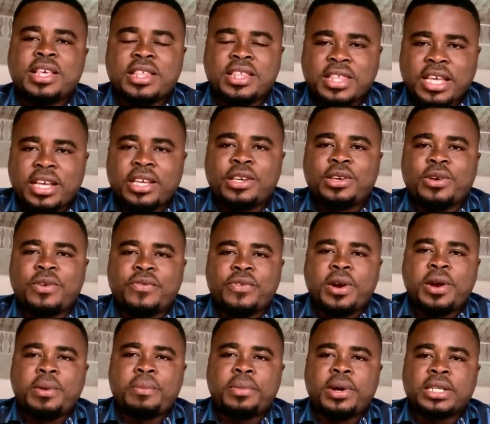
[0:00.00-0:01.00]
Thank you
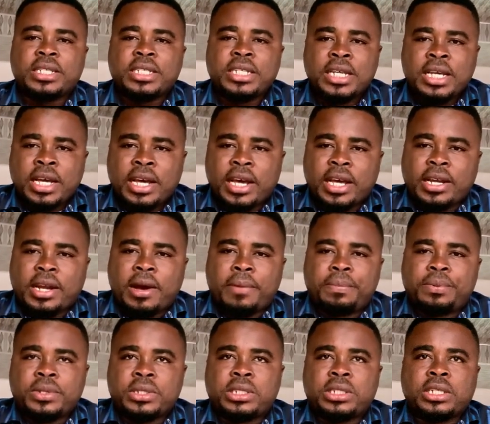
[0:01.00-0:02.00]
very much, and I
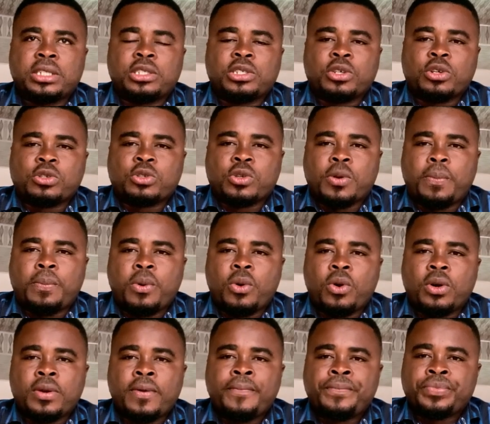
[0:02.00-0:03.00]
appreciate your
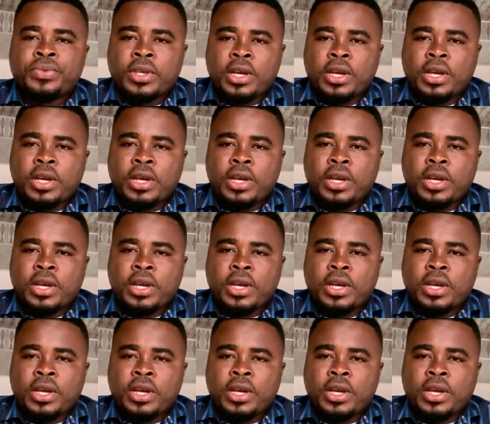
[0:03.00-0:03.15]
support.